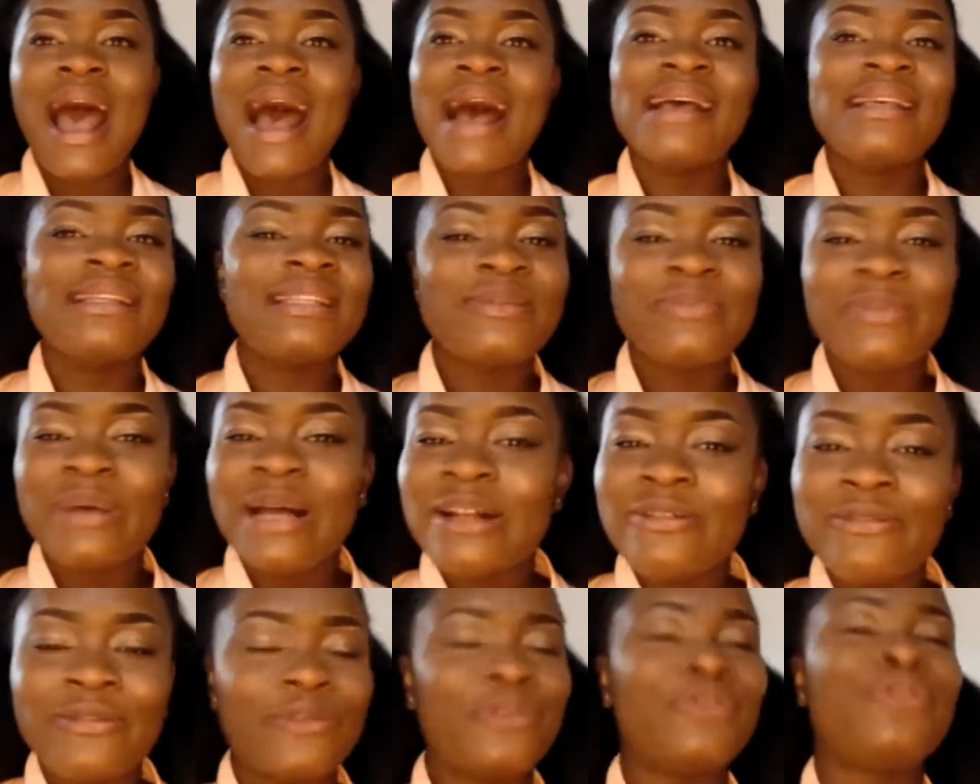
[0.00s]
I
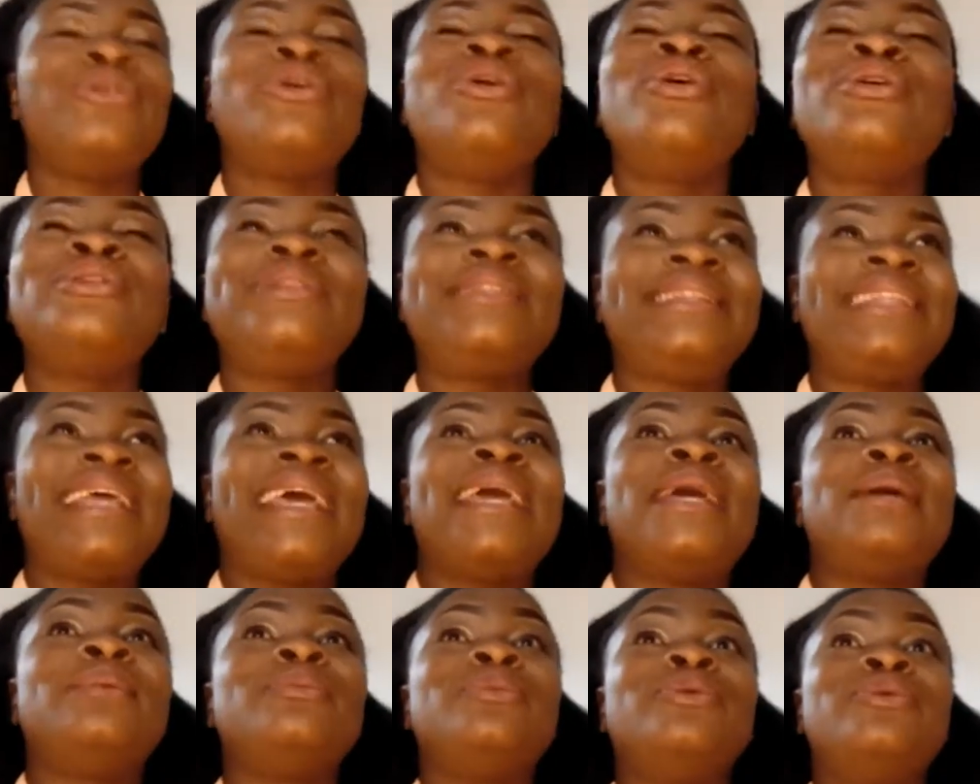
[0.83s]
smile for no
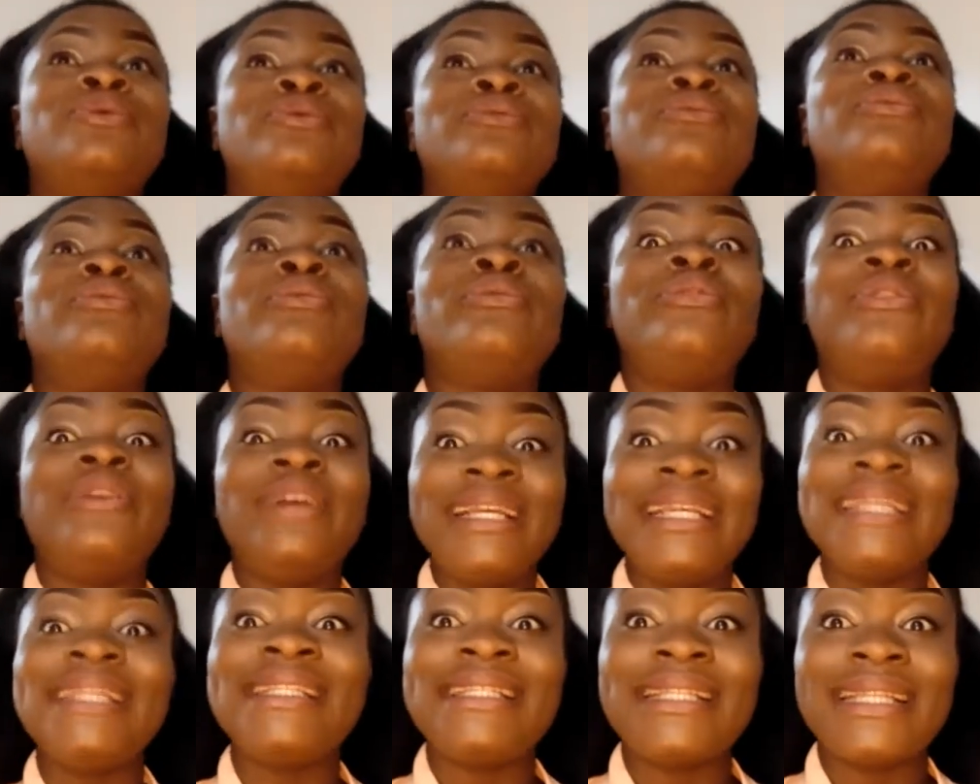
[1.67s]
dang good
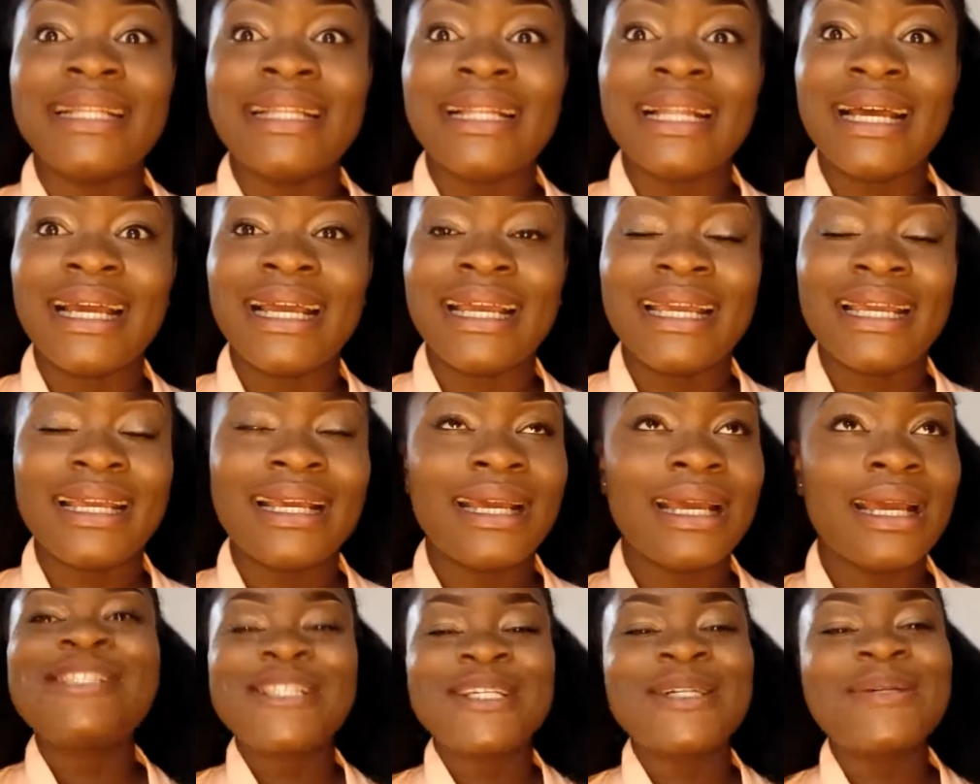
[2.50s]
reason.
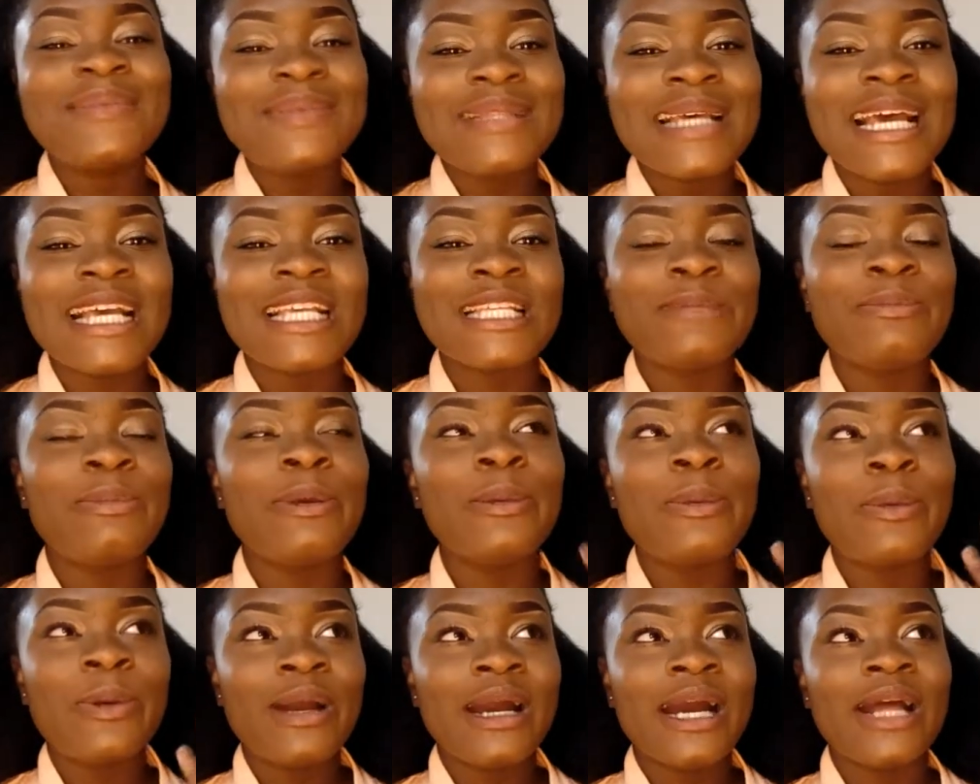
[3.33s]
Like, sometimes
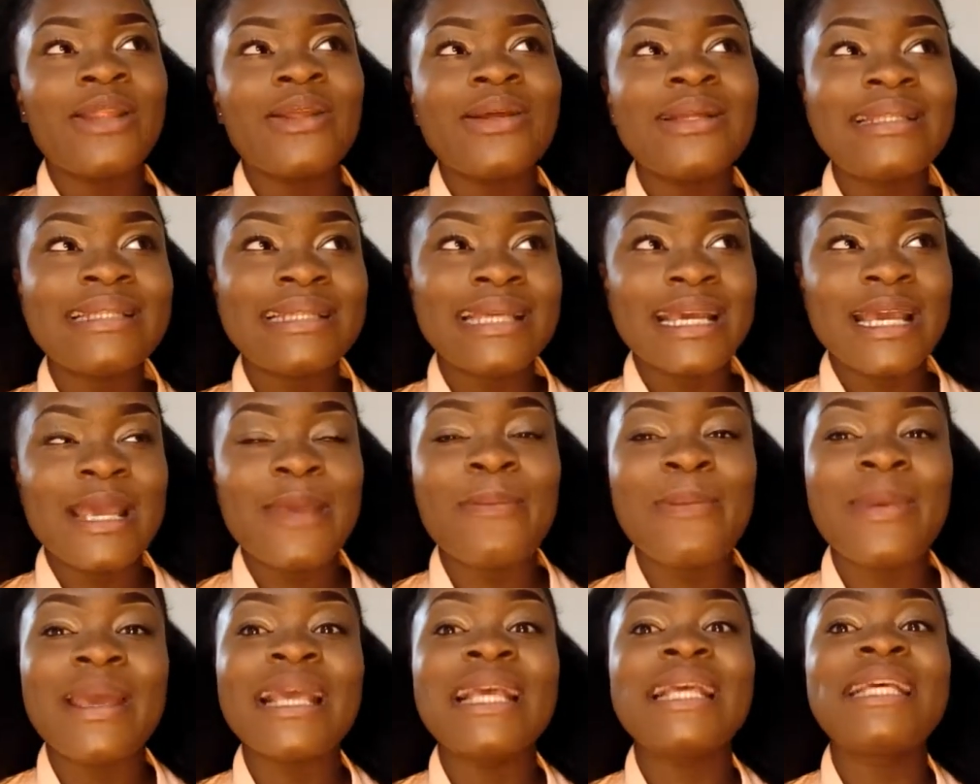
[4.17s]
people cannot take
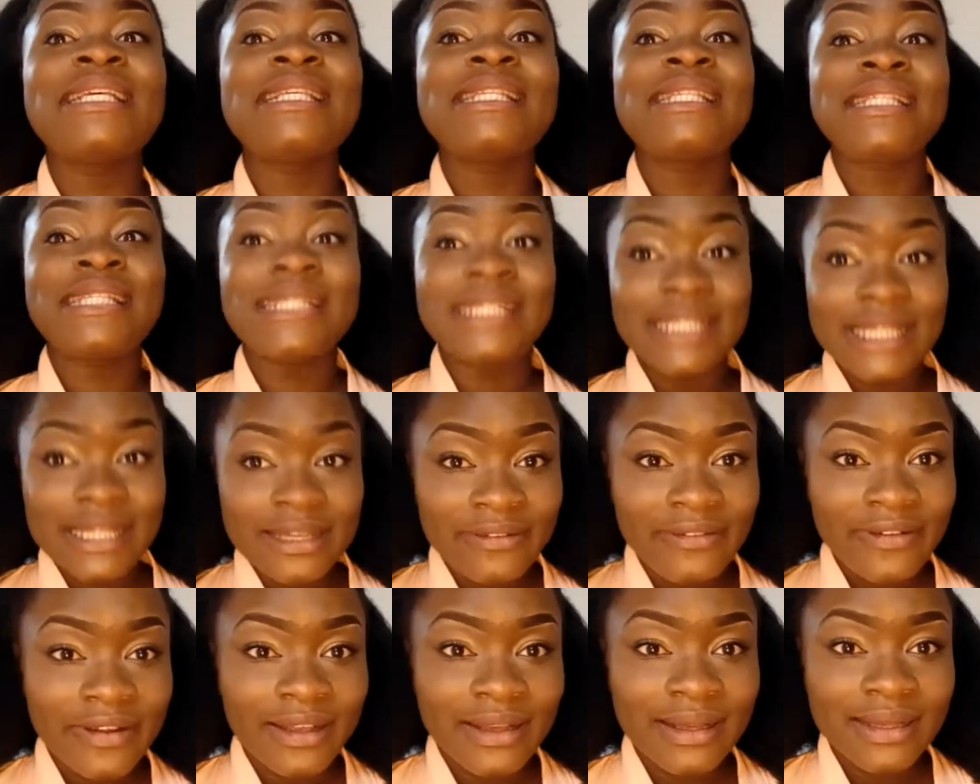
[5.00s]
me
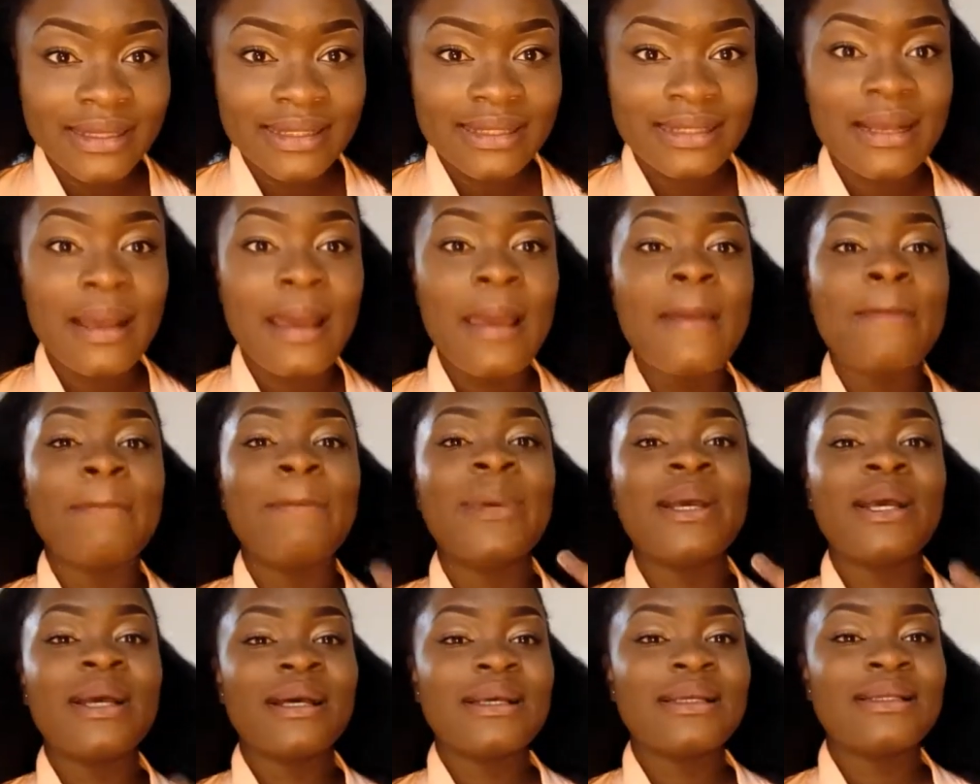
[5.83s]
serious
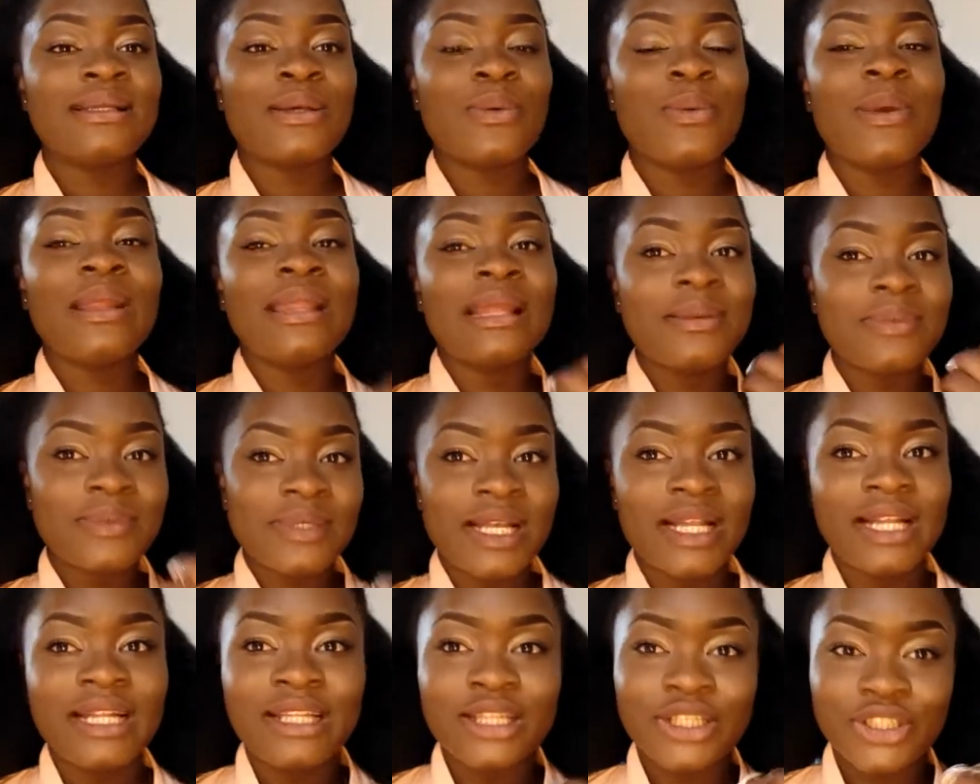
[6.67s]
because when I'm
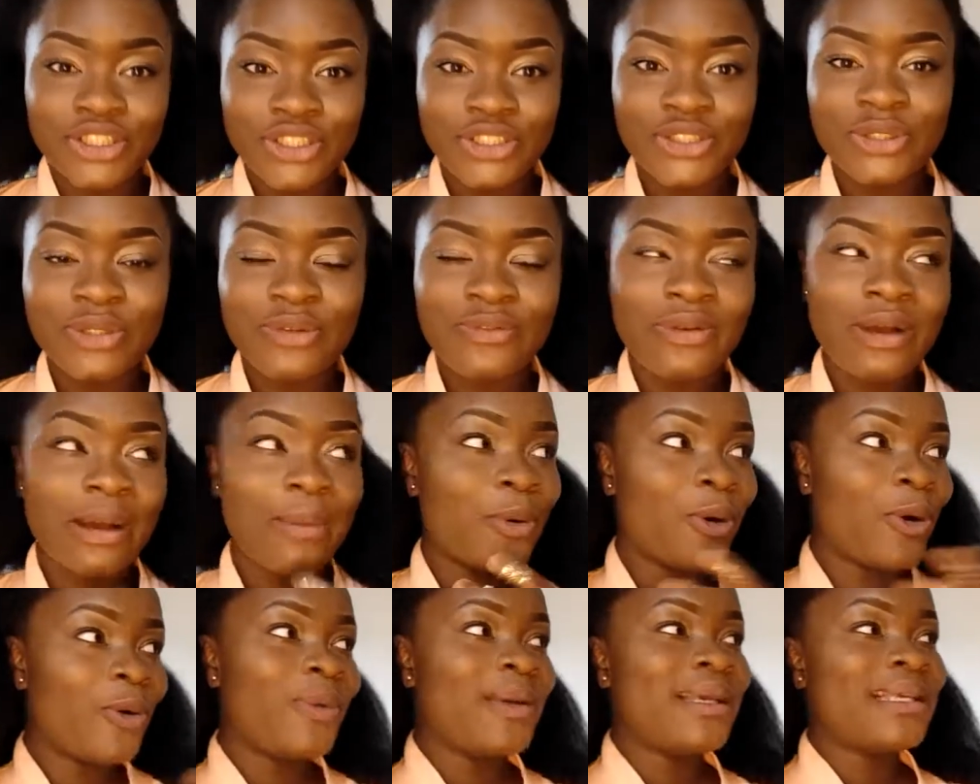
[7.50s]
telling the truth,
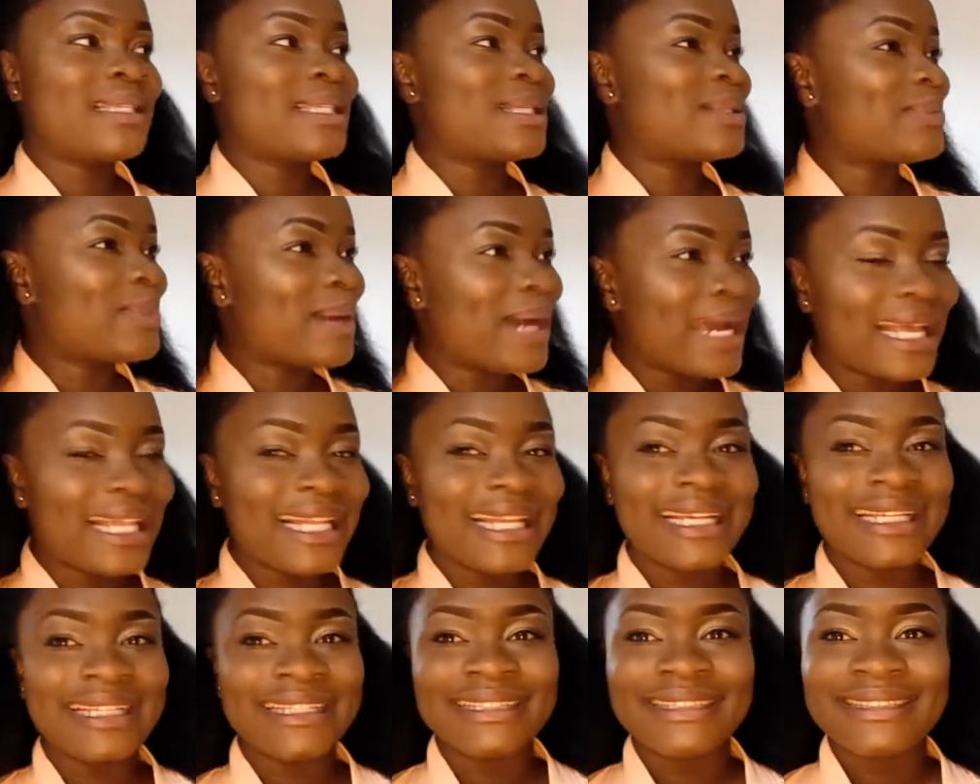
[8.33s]
I'm always
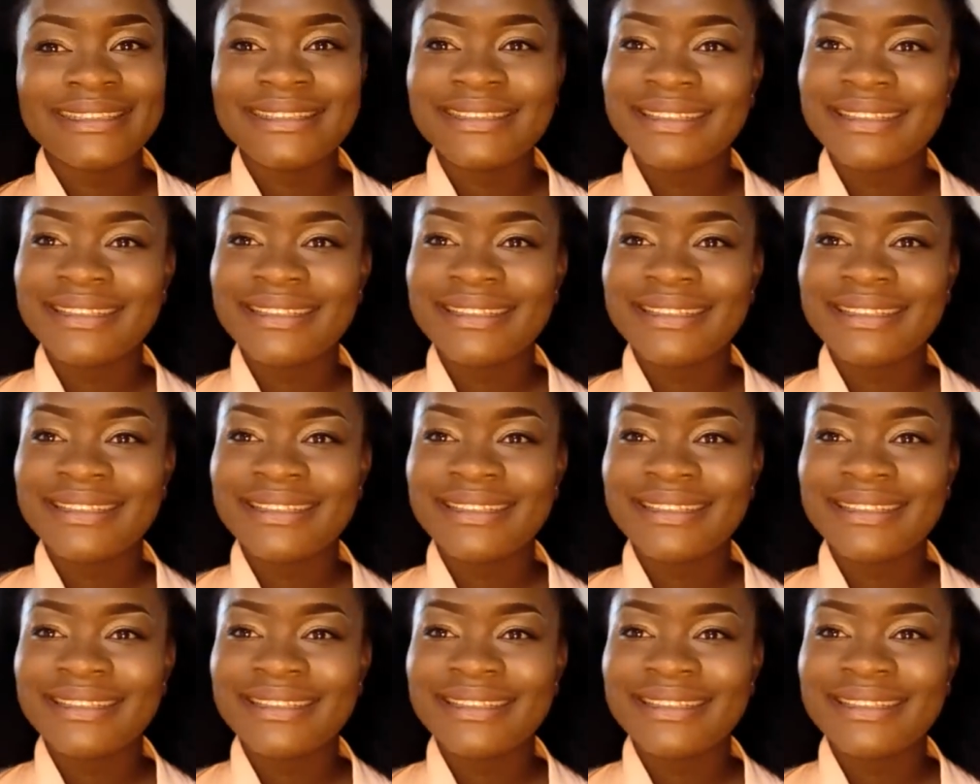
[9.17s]
smiling.